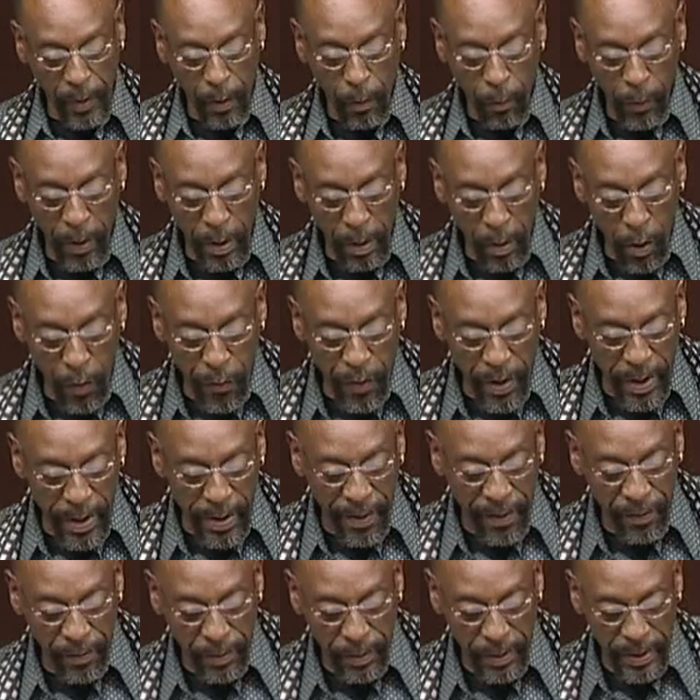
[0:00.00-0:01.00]
when over
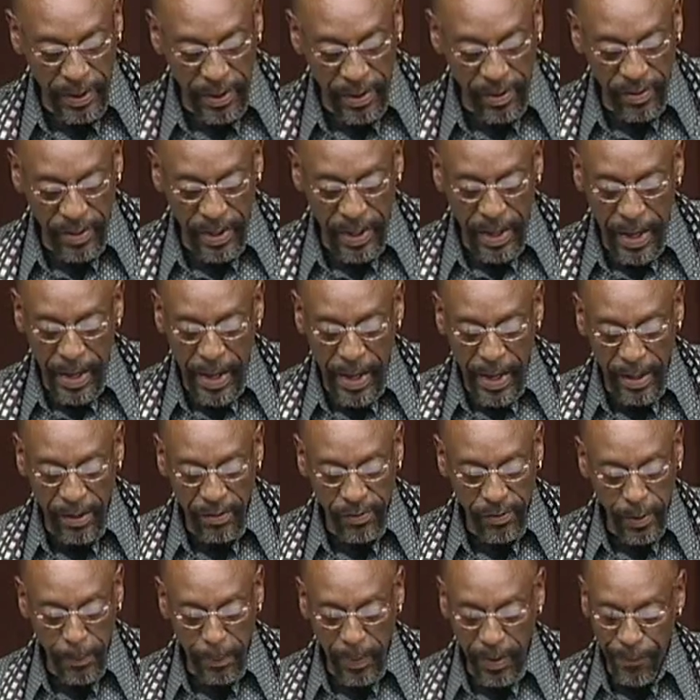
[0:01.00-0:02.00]
easy eggs
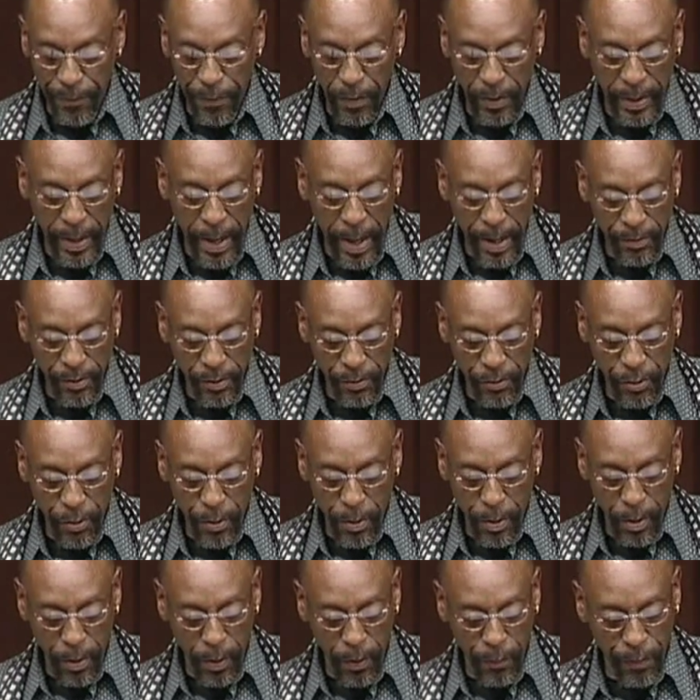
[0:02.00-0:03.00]
simply forgot to
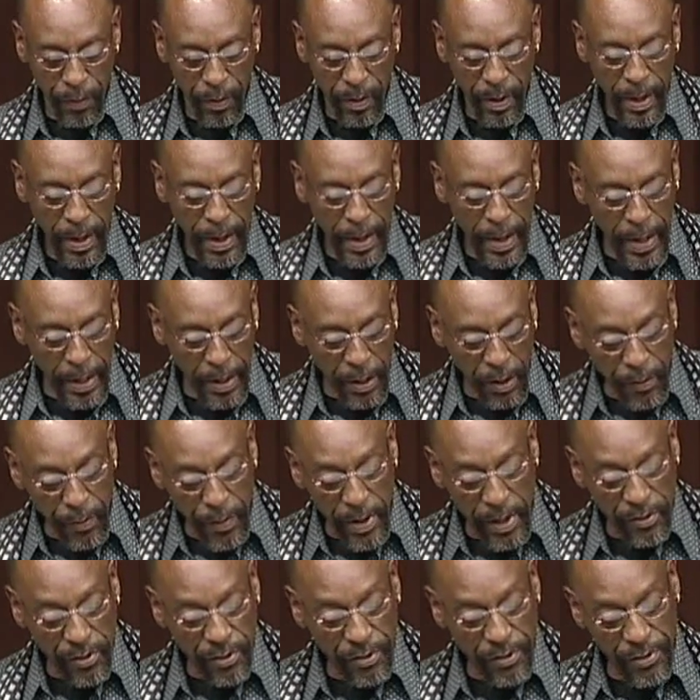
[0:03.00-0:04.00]
turn over, and
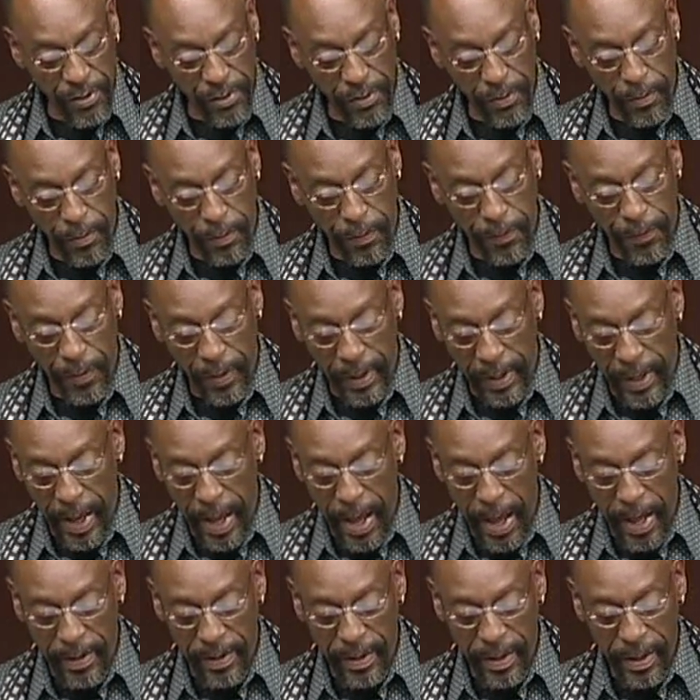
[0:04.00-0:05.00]
grits too
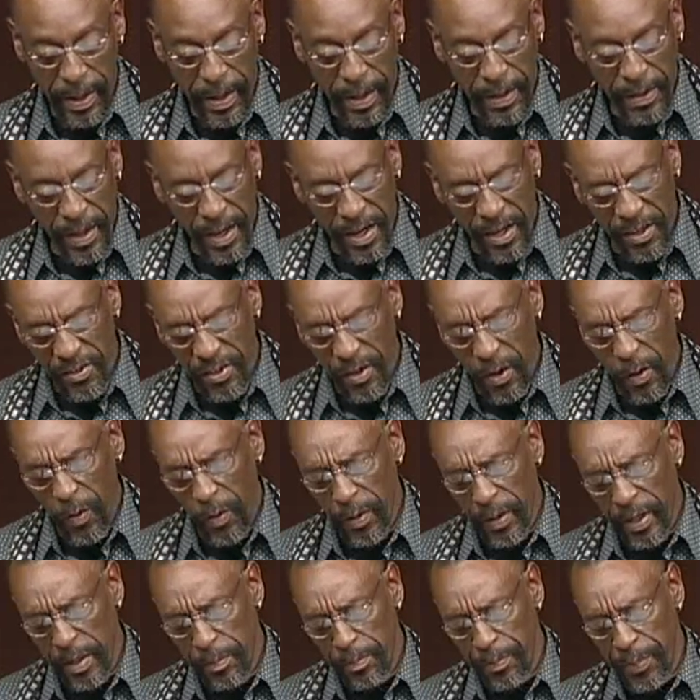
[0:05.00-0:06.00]
forgot that it's
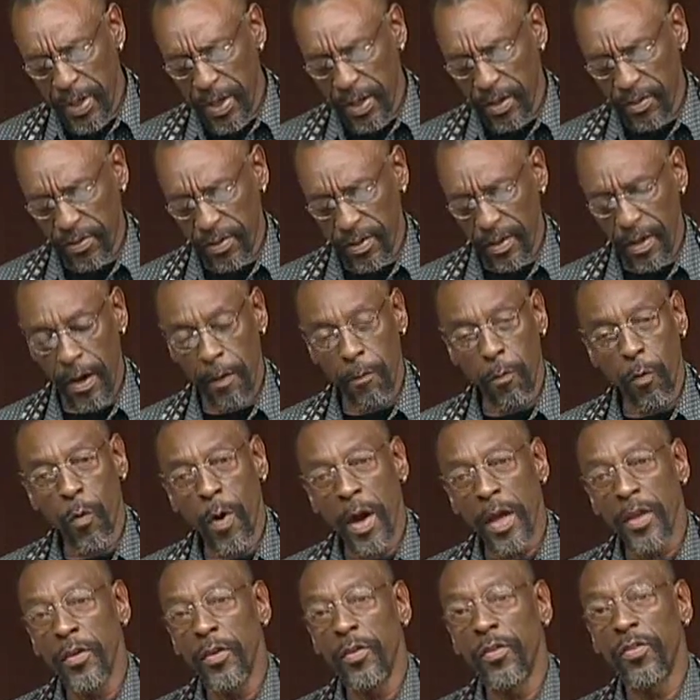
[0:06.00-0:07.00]
only bits of
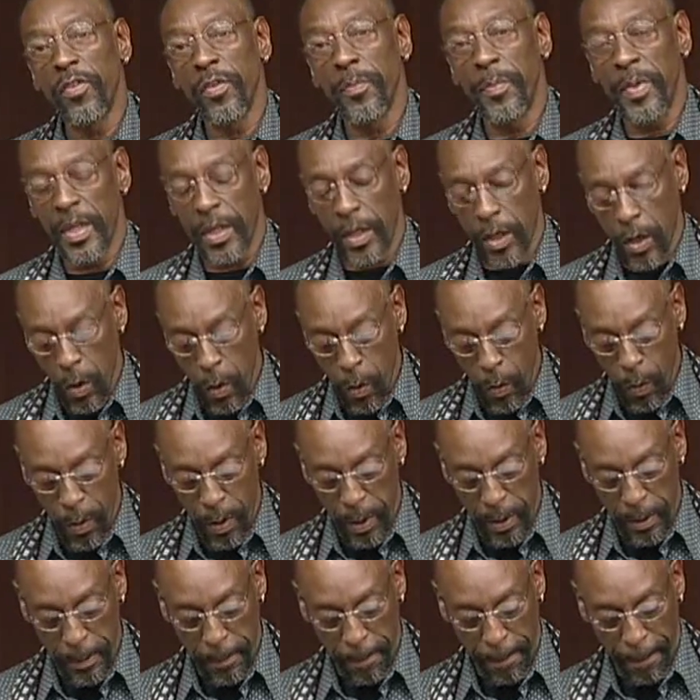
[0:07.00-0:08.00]
what used to be
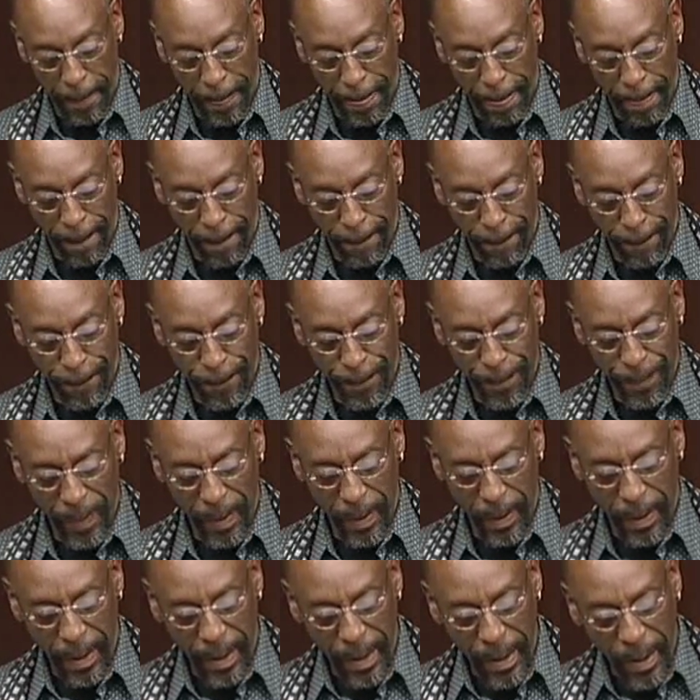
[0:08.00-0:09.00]
corn.
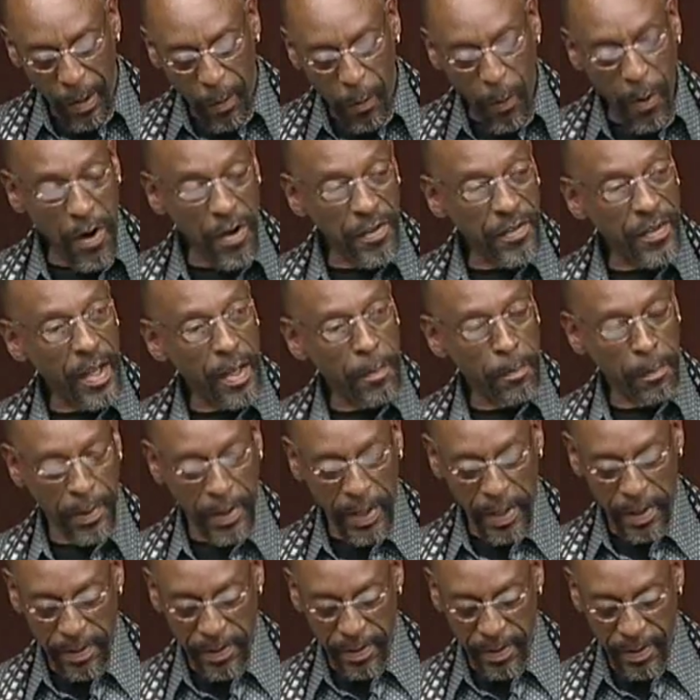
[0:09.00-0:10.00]
Where's that
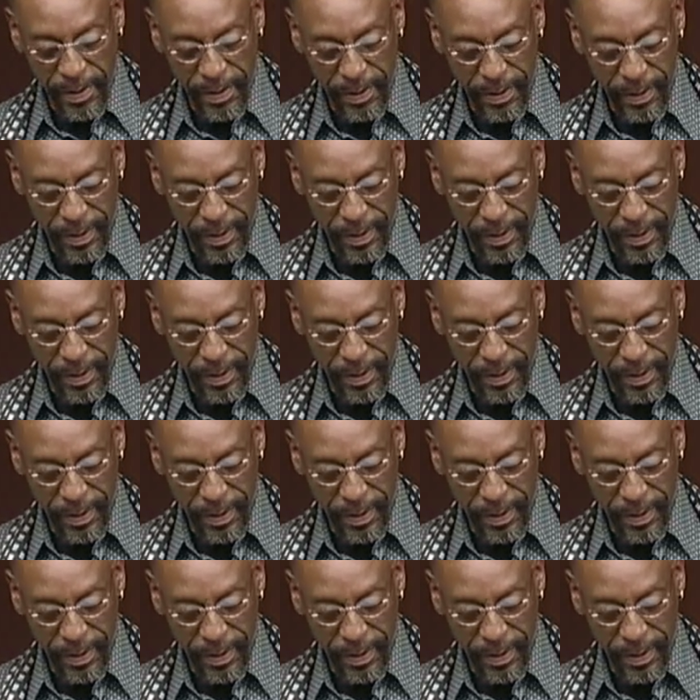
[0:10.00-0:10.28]
blender?